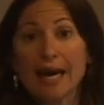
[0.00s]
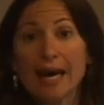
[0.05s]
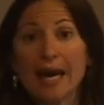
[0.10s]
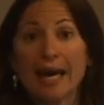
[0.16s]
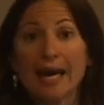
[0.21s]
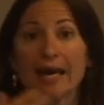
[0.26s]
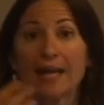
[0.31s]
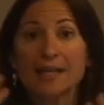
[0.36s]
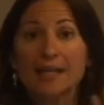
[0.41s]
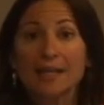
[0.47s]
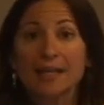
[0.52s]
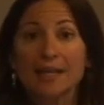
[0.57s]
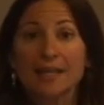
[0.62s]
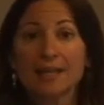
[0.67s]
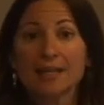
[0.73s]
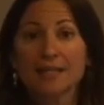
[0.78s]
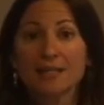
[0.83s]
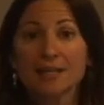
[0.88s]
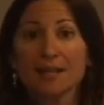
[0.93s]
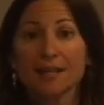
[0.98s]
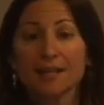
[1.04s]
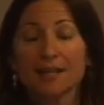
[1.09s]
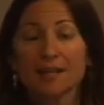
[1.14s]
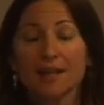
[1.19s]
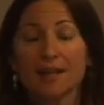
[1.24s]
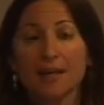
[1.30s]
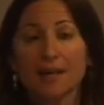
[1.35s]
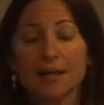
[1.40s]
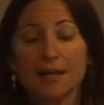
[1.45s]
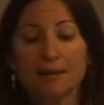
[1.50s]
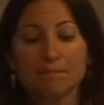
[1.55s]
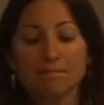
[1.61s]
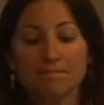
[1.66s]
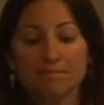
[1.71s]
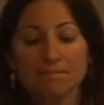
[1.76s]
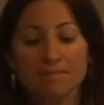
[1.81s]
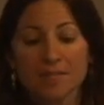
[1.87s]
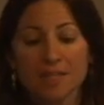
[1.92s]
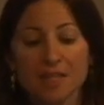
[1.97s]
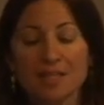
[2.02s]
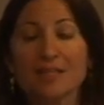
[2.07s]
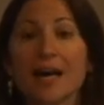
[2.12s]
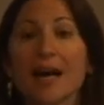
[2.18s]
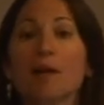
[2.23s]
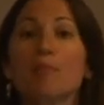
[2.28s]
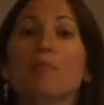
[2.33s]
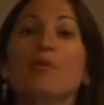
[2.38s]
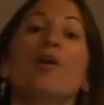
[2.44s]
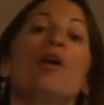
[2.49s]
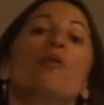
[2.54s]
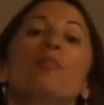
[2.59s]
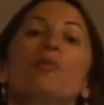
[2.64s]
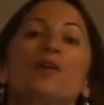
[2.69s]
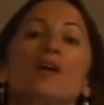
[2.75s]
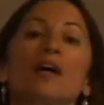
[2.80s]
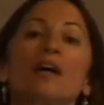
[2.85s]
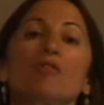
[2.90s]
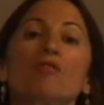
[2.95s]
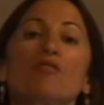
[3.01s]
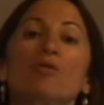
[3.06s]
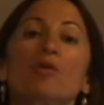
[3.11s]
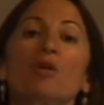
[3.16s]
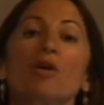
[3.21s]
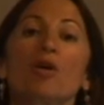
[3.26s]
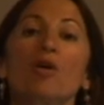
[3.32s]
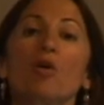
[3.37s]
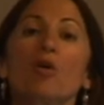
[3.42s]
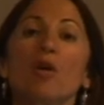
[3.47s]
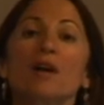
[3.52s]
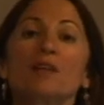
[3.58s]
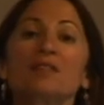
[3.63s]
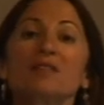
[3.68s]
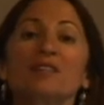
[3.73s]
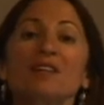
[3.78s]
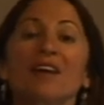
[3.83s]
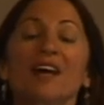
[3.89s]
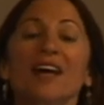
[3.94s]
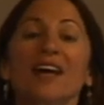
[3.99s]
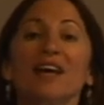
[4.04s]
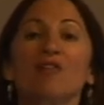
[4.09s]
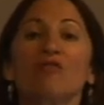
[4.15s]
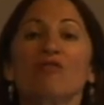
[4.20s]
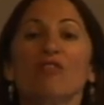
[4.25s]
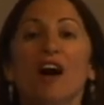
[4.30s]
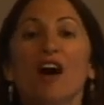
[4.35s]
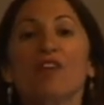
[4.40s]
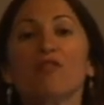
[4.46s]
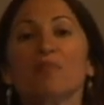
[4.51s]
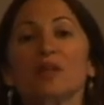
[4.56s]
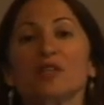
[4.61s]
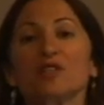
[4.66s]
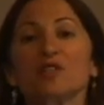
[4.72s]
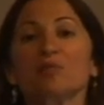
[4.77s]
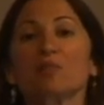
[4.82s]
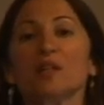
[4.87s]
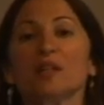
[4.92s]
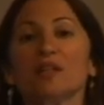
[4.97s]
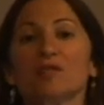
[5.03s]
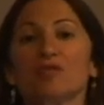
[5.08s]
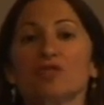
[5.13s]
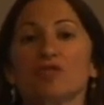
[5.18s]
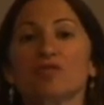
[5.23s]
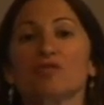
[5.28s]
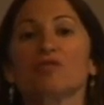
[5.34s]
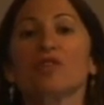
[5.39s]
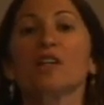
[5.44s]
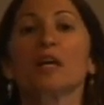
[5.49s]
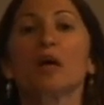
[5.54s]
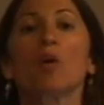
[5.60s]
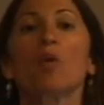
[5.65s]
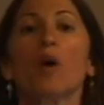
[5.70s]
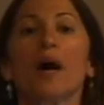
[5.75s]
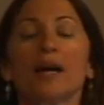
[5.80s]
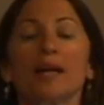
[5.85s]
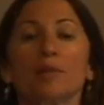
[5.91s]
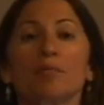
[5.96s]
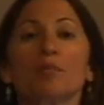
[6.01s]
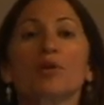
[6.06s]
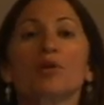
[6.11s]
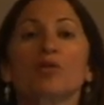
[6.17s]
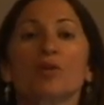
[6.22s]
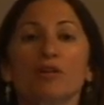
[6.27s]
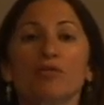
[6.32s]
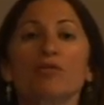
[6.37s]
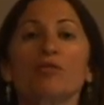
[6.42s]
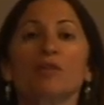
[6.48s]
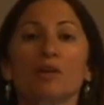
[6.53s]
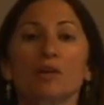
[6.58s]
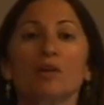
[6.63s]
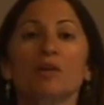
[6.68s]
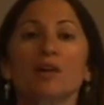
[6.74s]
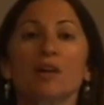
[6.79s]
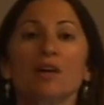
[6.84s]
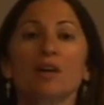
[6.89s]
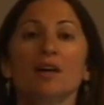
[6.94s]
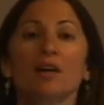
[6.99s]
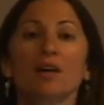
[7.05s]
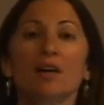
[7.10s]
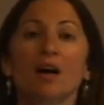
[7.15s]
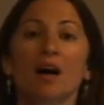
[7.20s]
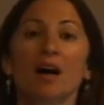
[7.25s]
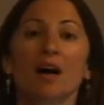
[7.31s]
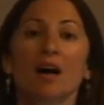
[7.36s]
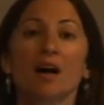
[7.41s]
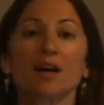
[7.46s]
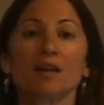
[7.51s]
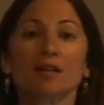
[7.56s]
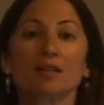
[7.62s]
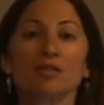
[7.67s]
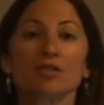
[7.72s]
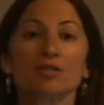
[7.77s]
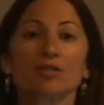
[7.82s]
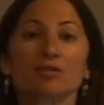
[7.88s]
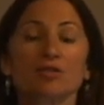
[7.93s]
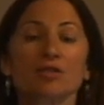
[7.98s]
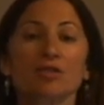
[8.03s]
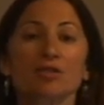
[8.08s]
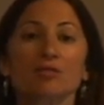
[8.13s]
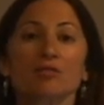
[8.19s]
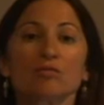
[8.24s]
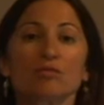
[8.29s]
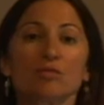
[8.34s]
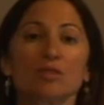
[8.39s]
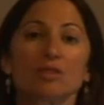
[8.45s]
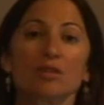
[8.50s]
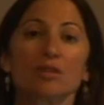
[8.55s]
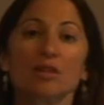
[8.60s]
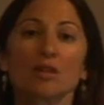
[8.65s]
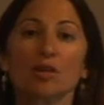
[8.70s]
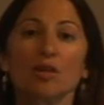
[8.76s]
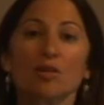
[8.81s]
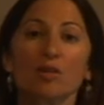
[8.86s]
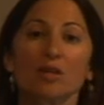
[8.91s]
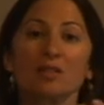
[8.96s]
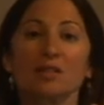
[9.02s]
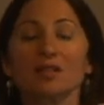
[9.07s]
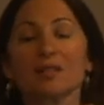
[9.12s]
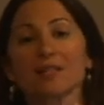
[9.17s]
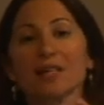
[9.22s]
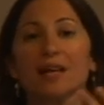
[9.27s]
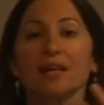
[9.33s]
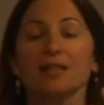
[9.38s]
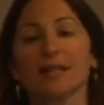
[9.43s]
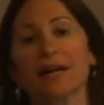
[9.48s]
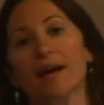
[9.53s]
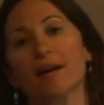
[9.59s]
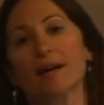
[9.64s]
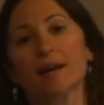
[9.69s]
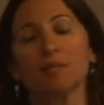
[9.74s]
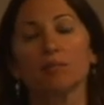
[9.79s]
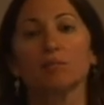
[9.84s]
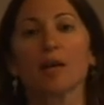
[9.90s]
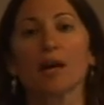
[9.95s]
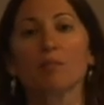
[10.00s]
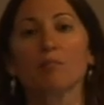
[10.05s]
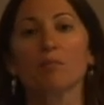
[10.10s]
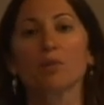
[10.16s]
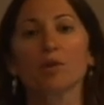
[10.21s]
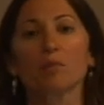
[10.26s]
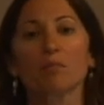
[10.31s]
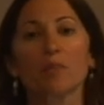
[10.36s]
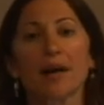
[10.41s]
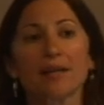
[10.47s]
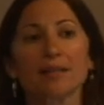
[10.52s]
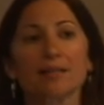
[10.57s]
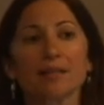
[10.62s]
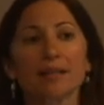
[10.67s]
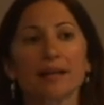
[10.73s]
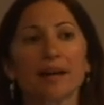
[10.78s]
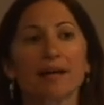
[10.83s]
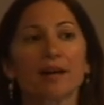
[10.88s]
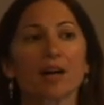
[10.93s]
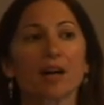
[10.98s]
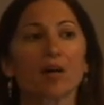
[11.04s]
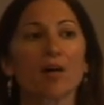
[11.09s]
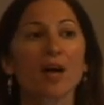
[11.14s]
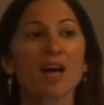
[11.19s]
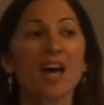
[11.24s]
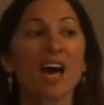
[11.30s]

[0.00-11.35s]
And is that appropriate for courts' involvement to be just really quite peripheral to the notice and takedown and put back scenario?